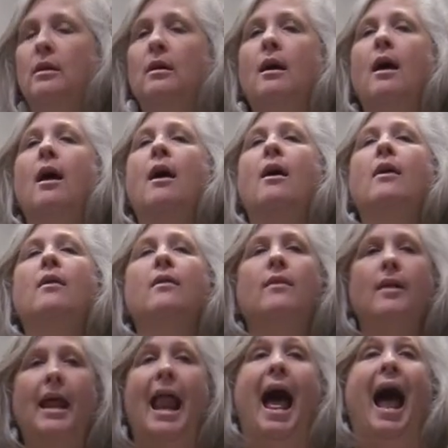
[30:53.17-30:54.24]
I
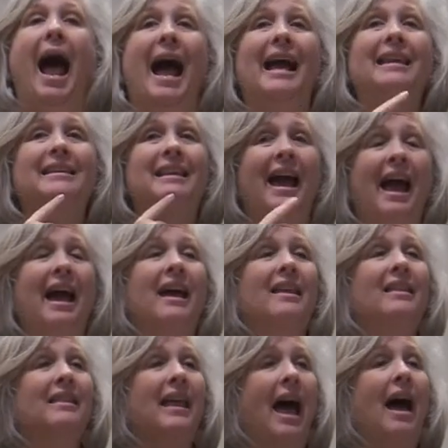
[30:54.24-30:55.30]
say the word
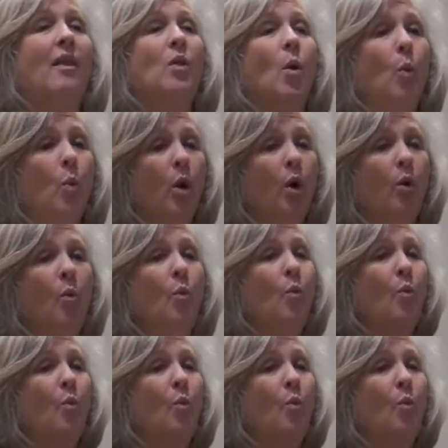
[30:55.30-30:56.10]
doubtless will work for you.